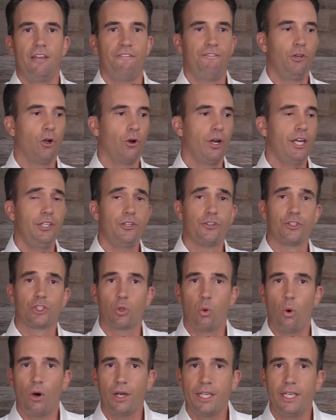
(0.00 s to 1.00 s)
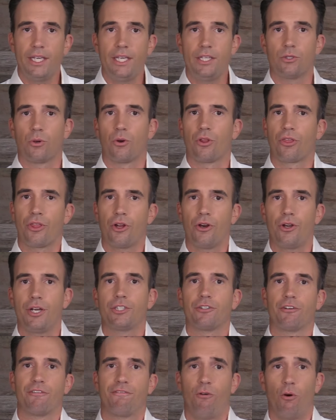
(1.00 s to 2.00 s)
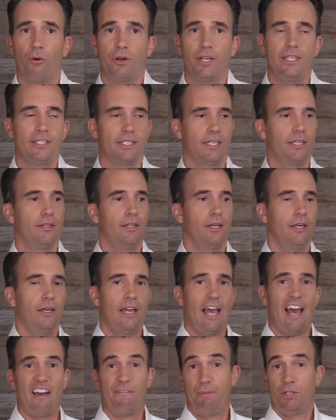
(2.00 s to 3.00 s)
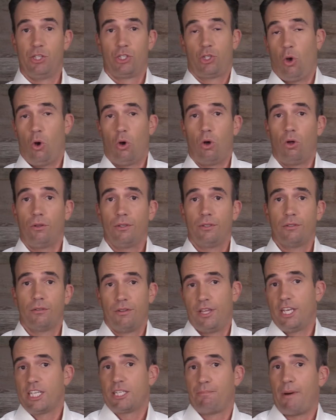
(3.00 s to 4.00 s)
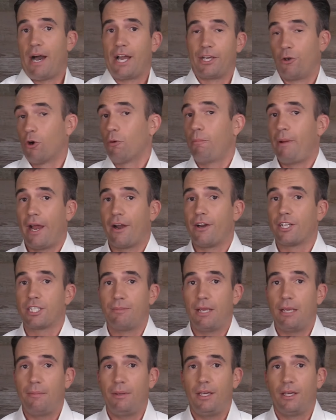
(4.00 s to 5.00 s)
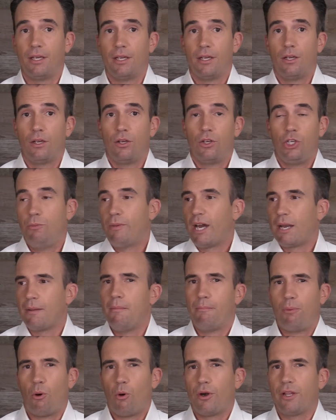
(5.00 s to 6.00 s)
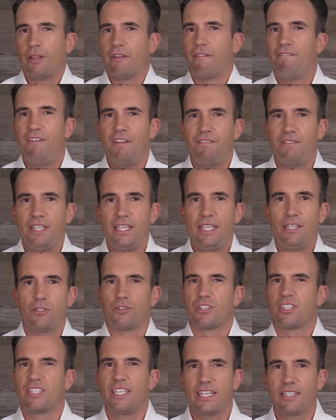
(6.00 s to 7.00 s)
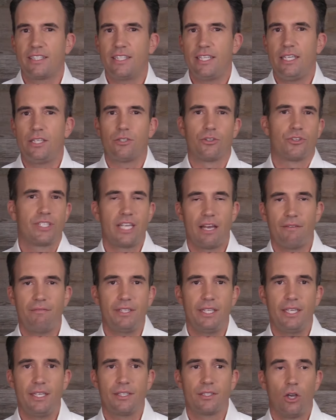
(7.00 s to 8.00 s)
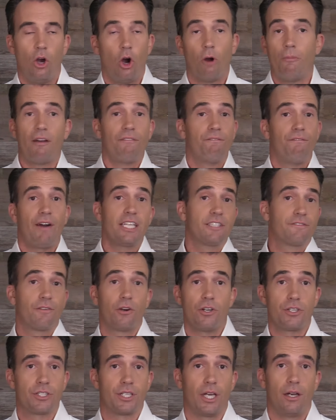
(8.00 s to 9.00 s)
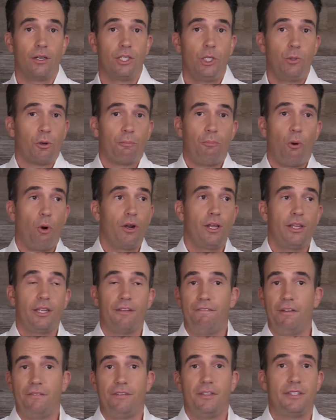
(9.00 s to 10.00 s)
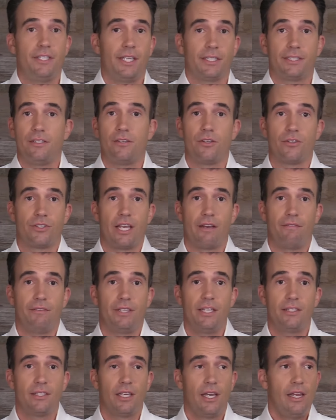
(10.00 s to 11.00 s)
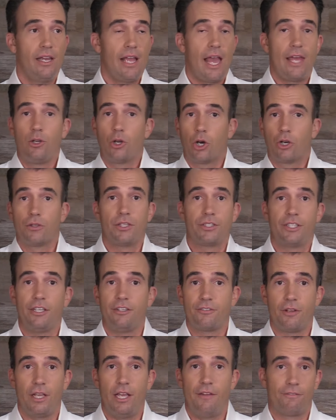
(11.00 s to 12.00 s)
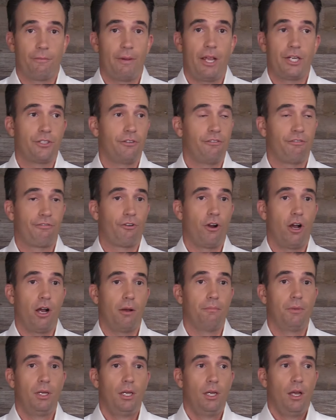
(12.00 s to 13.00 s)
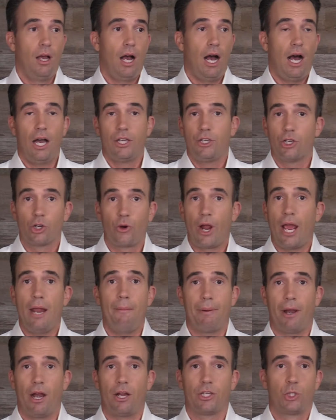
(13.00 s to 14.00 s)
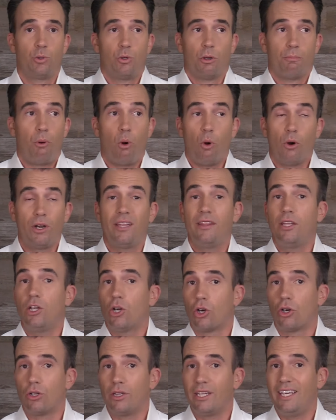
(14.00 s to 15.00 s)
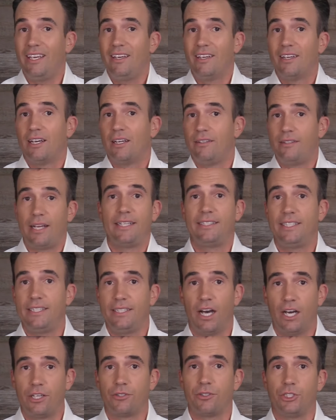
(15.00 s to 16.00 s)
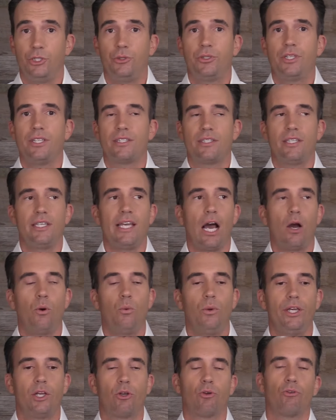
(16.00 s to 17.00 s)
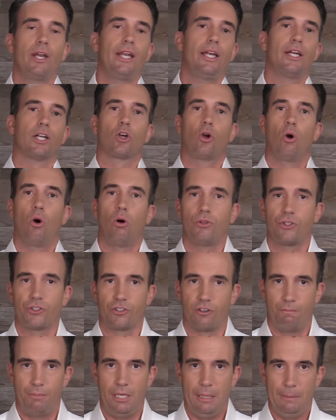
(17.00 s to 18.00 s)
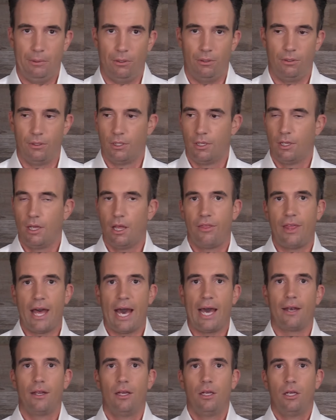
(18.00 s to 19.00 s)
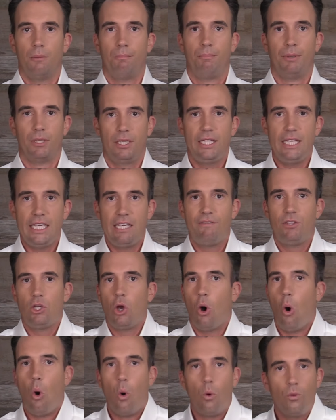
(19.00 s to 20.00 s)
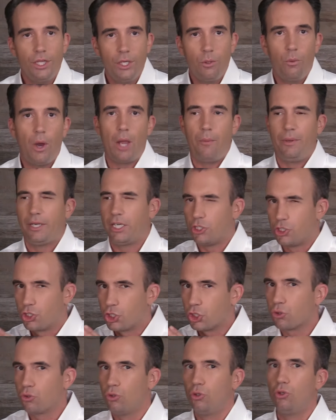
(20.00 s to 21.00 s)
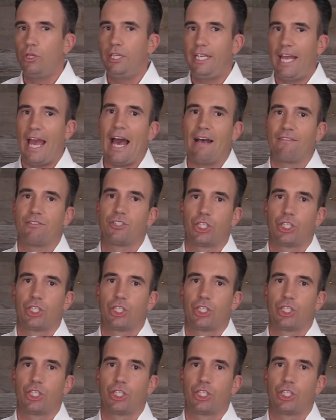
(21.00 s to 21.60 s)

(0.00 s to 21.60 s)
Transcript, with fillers: If you're in your 20s or 30s or 40s and have been told this by your parents, maybe, you might have been born in the 50s or 60s or 70s, or vice versa. You were born in the 50s, 60s, or 70s, and you heard this in- information from uh, your grandparents who were born in the early 1900s. You can see how we created a culture of people that believe the only way we could truly have